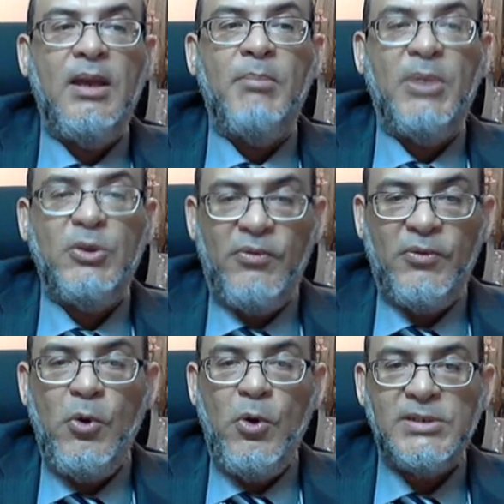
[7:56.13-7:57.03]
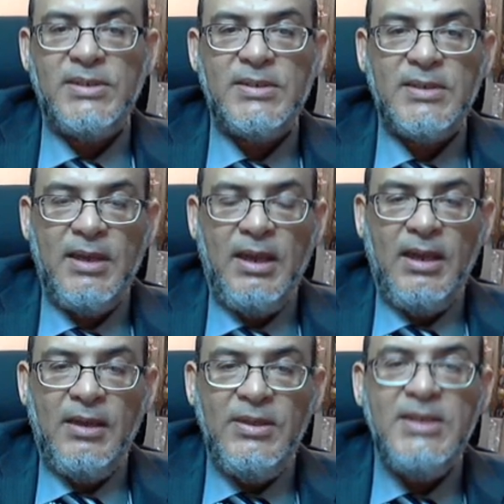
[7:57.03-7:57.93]
But of course,
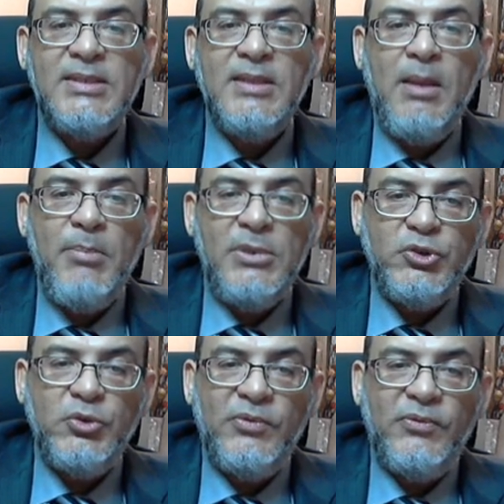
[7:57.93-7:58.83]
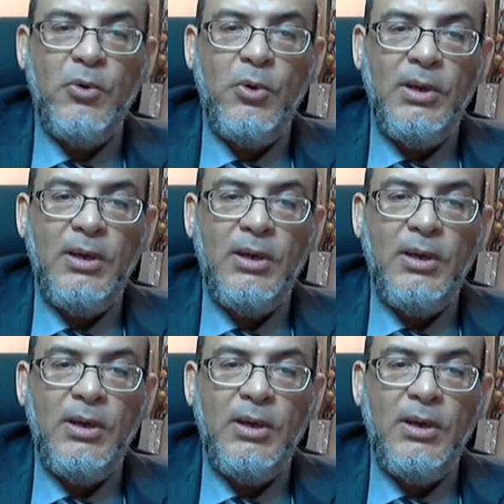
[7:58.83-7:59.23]
this number should fall